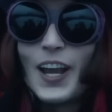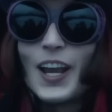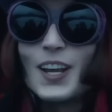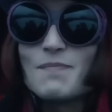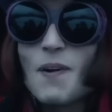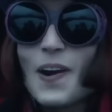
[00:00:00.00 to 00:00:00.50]

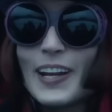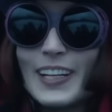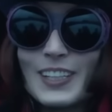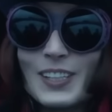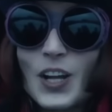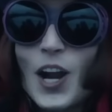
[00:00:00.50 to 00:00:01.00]
Good morning,
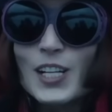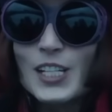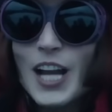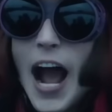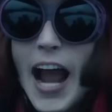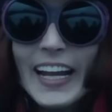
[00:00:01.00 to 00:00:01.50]

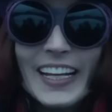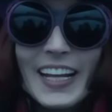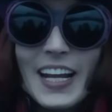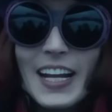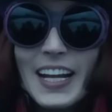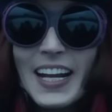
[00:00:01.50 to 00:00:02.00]
Starshine.
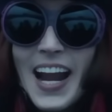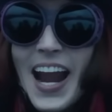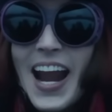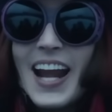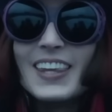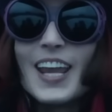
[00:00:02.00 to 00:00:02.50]

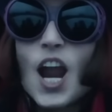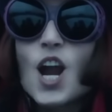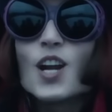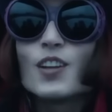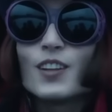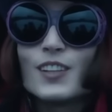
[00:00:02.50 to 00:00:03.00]
The
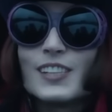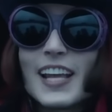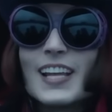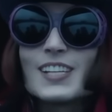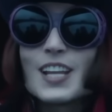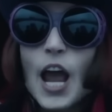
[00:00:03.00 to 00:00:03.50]
Earth
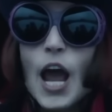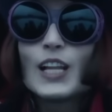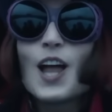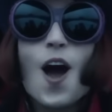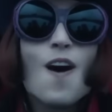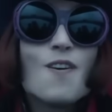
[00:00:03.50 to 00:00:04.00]
says
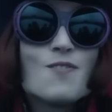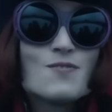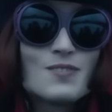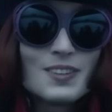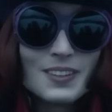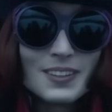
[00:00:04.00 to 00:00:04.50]
hello.